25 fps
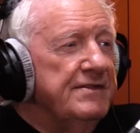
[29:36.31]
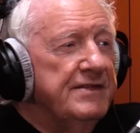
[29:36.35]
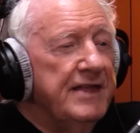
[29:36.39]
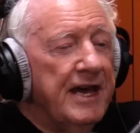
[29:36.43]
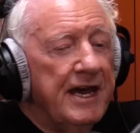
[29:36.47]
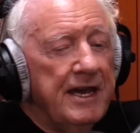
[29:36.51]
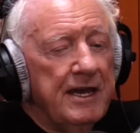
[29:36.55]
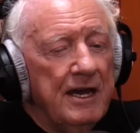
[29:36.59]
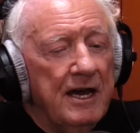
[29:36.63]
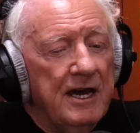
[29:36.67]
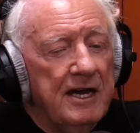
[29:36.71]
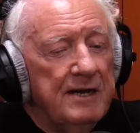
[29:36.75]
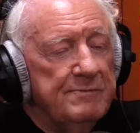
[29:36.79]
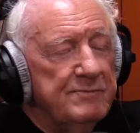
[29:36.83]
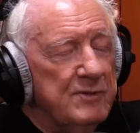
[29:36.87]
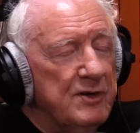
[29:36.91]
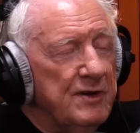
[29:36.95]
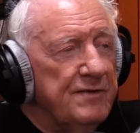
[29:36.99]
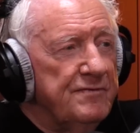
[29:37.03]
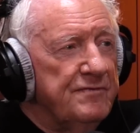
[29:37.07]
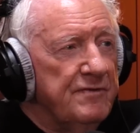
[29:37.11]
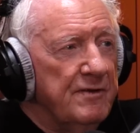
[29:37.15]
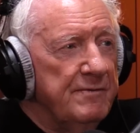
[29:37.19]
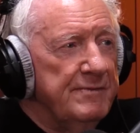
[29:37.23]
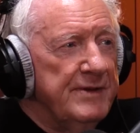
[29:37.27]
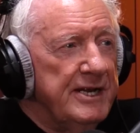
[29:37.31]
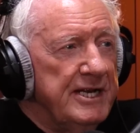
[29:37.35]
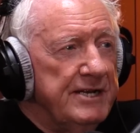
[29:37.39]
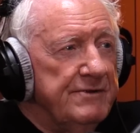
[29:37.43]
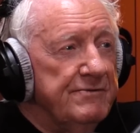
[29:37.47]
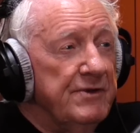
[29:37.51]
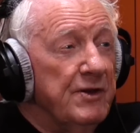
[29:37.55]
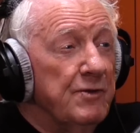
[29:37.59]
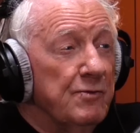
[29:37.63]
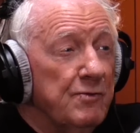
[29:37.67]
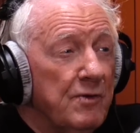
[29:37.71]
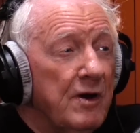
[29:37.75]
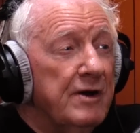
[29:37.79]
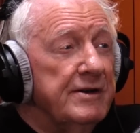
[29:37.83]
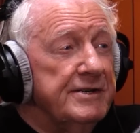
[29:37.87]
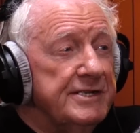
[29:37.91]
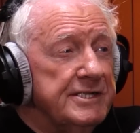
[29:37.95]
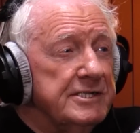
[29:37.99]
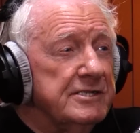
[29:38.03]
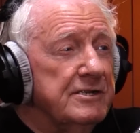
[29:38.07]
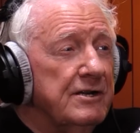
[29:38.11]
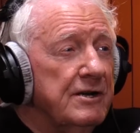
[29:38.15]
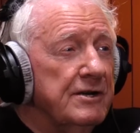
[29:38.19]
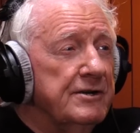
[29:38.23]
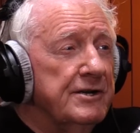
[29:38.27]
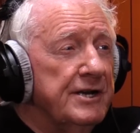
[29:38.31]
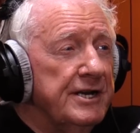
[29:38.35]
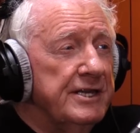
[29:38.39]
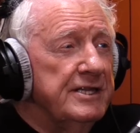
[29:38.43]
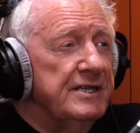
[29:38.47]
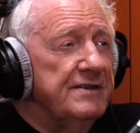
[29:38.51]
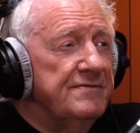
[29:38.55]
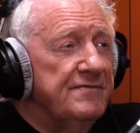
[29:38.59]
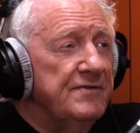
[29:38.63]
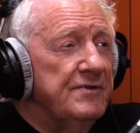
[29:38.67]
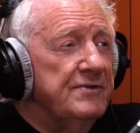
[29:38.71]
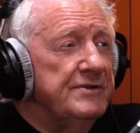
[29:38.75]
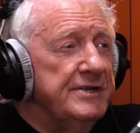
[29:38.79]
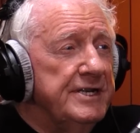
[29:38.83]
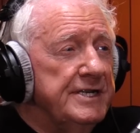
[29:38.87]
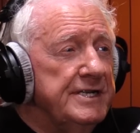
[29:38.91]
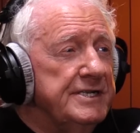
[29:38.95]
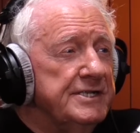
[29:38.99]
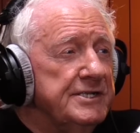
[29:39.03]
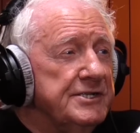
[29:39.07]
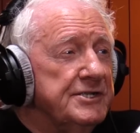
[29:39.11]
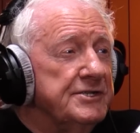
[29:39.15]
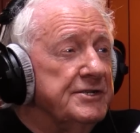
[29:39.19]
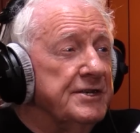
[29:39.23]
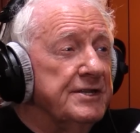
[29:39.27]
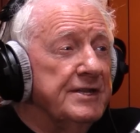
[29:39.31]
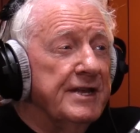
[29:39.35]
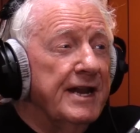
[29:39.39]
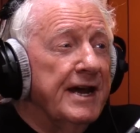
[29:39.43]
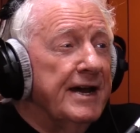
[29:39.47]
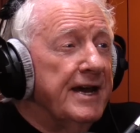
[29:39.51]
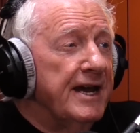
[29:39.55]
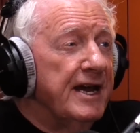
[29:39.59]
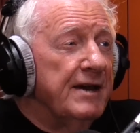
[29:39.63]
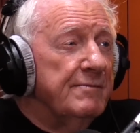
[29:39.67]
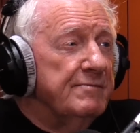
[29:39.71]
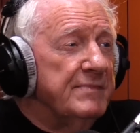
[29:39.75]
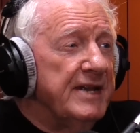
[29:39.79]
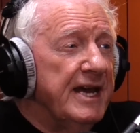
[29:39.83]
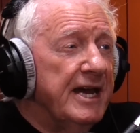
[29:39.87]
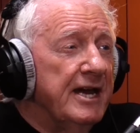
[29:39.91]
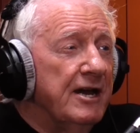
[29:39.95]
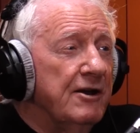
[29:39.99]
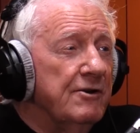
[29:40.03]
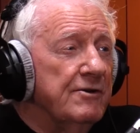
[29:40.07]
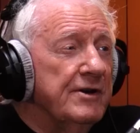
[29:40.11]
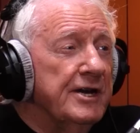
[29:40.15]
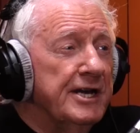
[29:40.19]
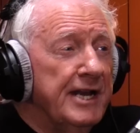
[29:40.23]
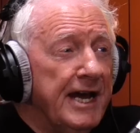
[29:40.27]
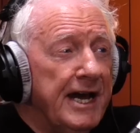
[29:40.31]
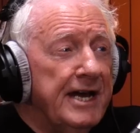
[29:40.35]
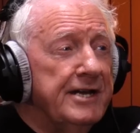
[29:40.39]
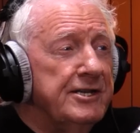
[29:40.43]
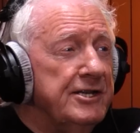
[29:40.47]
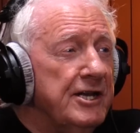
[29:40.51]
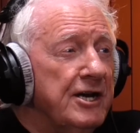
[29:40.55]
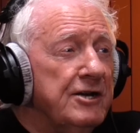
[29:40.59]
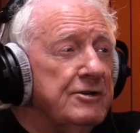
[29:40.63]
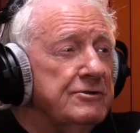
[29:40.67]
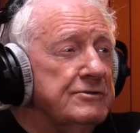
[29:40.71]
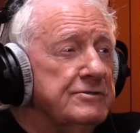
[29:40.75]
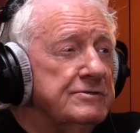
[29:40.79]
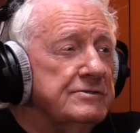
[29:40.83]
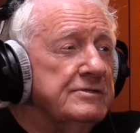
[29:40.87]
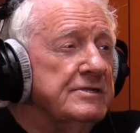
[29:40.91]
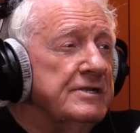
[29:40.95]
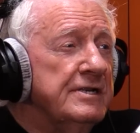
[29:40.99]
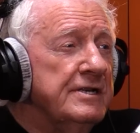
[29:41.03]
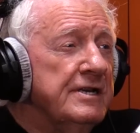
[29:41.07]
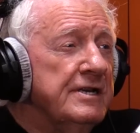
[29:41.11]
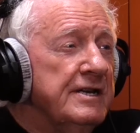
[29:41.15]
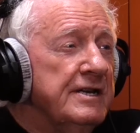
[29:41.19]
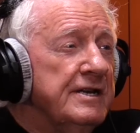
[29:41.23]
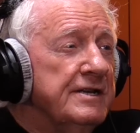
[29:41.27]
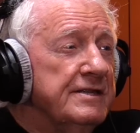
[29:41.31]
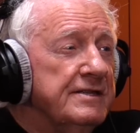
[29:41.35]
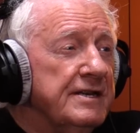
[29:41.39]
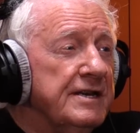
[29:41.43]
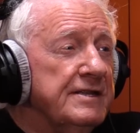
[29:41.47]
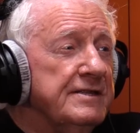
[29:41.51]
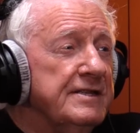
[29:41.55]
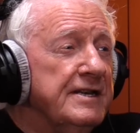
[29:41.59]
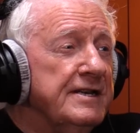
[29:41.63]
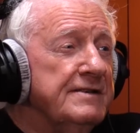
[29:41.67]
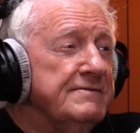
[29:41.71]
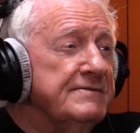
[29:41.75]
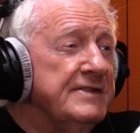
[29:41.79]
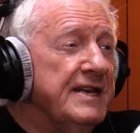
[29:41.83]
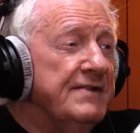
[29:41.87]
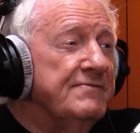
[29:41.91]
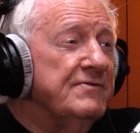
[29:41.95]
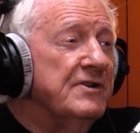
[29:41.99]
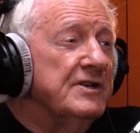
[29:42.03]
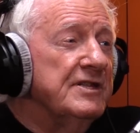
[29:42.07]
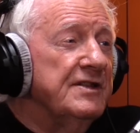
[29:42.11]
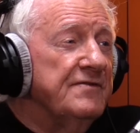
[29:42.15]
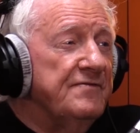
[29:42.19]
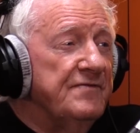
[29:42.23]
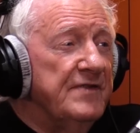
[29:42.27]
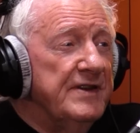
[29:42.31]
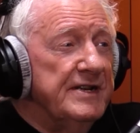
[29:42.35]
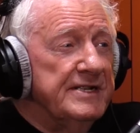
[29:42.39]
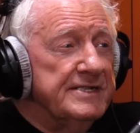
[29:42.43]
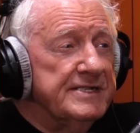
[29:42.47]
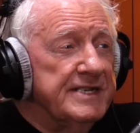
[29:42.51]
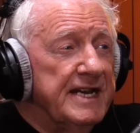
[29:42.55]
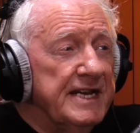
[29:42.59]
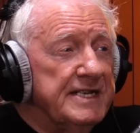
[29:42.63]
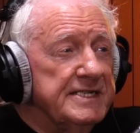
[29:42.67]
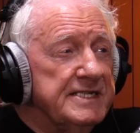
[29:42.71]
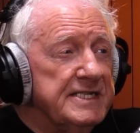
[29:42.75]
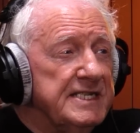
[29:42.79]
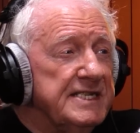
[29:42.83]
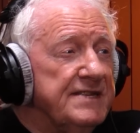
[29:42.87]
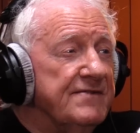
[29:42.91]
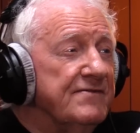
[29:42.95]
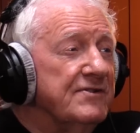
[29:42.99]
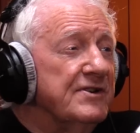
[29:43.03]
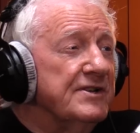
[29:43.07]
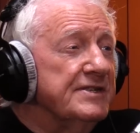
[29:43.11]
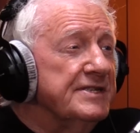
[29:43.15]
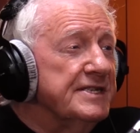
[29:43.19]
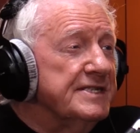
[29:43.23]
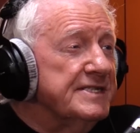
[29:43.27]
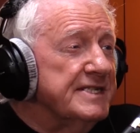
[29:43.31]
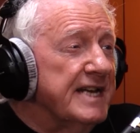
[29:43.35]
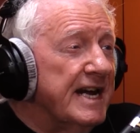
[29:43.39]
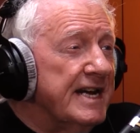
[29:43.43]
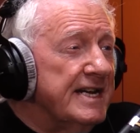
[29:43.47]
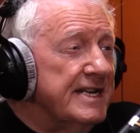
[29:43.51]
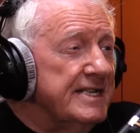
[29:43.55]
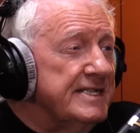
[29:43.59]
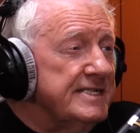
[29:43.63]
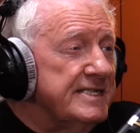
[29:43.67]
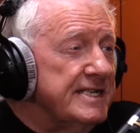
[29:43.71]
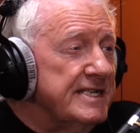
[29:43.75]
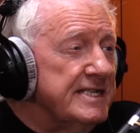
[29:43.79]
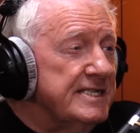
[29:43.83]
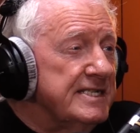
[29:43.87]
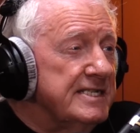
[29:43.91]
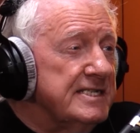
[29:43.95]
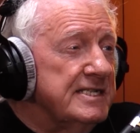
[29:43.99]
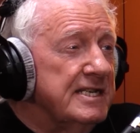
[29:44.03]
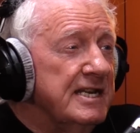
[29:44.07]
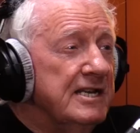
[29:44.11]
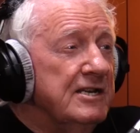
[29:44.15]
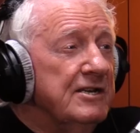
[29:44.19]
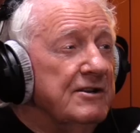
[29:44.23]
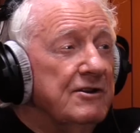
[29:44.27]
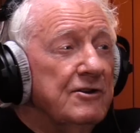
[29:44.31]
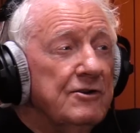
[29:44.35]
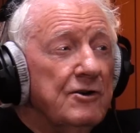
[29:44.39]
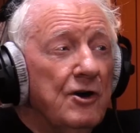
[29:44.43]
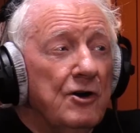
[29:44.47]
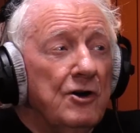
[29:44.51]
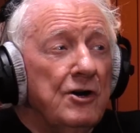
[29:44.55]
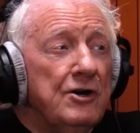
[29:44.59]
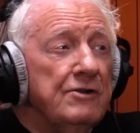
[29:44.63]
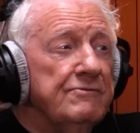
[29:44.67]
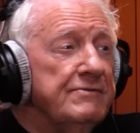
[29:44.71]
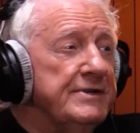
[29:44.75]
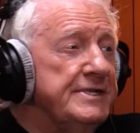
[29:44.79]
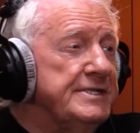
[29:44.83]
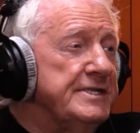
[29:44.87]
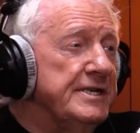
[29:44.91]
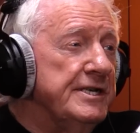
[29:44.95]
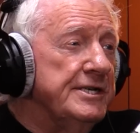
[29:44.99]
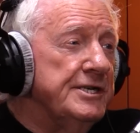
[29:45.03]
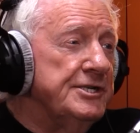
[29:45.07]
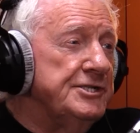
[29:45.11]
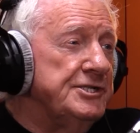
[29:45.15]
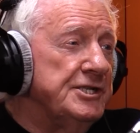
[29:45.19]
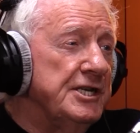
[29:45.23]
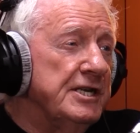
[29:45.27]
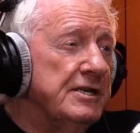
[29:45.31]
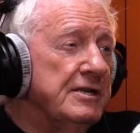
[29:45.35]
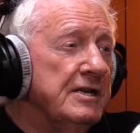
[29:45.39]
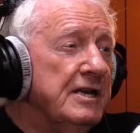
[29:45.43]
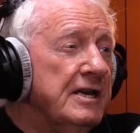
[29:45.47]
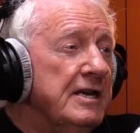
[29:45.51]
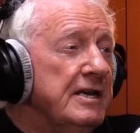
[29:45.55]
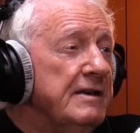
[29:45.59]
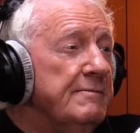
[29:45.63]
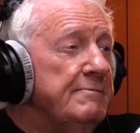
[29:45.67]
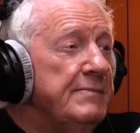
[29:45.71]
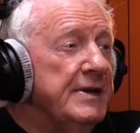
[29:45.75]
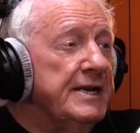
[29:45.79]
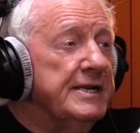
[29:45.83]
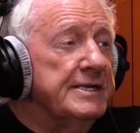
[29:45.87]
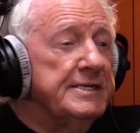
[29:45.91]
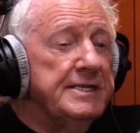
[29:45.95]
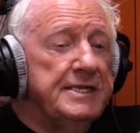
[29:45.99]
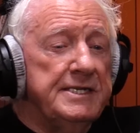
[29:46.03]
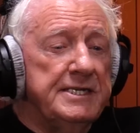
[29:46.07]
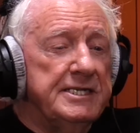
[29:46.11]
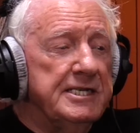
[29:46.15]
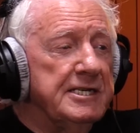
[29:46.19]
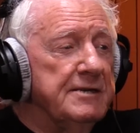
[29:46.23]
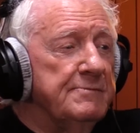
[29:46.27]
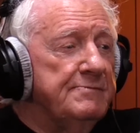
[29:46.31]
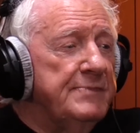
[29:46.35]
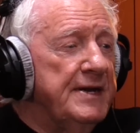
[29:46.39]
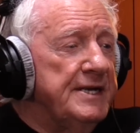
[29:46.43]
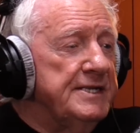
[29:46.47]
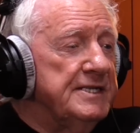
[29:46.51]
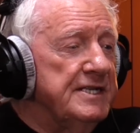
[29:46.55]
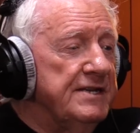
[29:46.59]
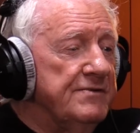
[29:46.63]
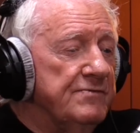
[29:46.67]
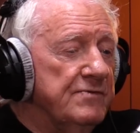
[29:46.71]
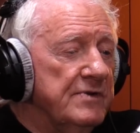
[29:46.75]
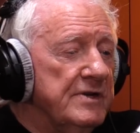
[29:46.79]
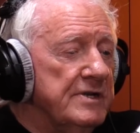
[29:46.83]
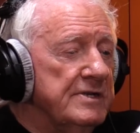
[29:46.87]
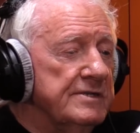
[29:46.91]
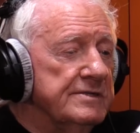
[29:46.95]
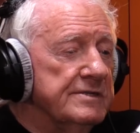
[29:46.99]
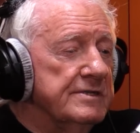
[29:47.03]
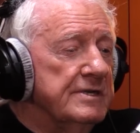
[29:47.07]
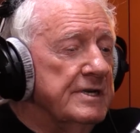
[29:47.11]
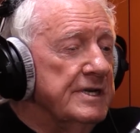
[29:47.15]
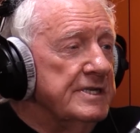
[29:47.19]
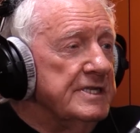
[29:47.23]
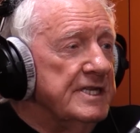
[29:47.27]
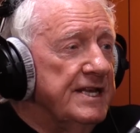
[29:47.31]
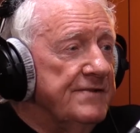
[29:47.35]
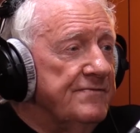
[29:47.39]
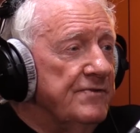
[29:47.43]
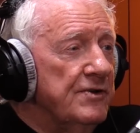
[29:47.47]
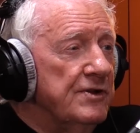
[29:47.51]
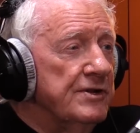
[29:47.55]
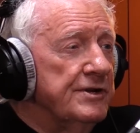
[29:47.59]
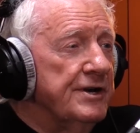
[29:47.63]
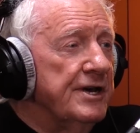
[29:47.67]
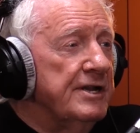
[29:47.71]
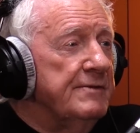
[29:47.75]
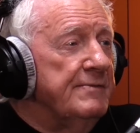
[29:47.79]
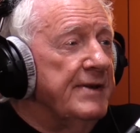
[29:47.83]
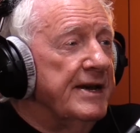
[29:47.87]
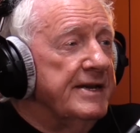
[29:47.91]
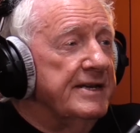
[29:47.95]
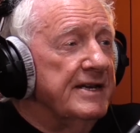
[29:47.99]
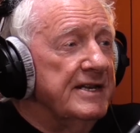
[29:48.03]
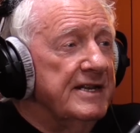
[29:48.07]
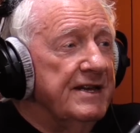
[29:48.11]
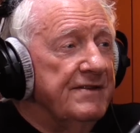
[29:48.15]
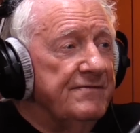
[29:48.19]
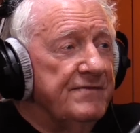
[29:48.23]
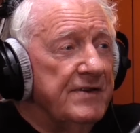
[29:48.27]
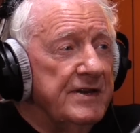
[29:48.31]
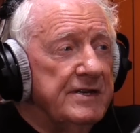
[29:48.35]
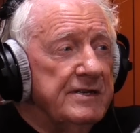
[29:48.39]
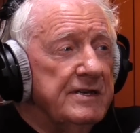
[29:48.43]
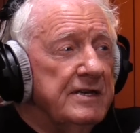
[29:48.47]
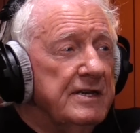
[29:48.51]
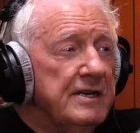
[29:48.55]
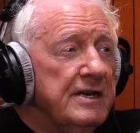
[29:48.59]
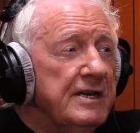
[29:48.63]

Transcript: they are more familiar with what is going on in the food industry than I am now. And I know that they've got the field testers, they've got the scientists, all researching, because it's a competitive world. They've all got to make a living.